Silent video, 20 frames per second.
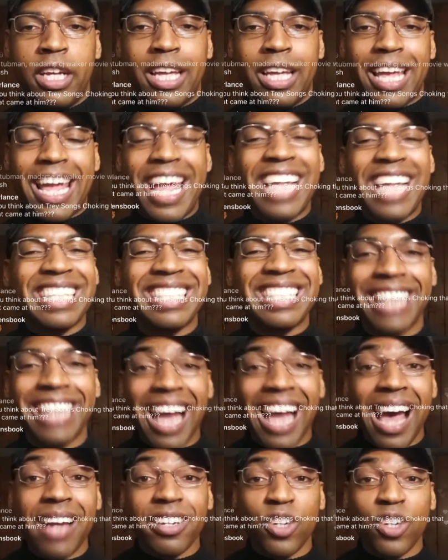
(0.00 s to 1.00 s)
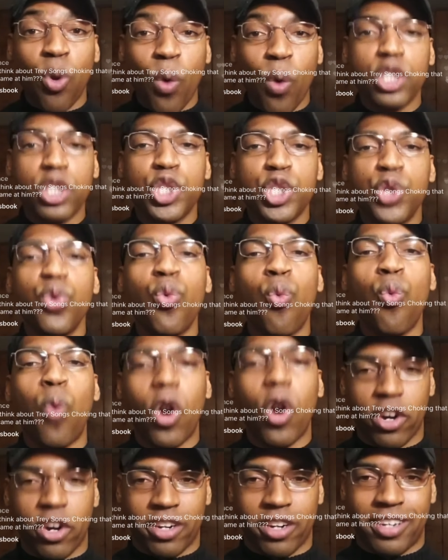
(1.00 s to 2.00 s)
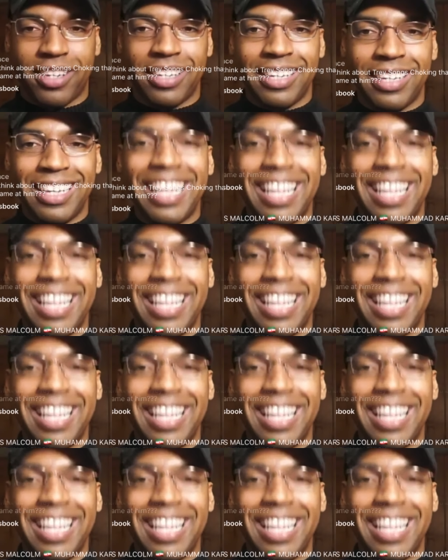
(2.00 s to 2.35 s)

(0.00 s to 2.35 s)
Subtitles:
It's not going to work.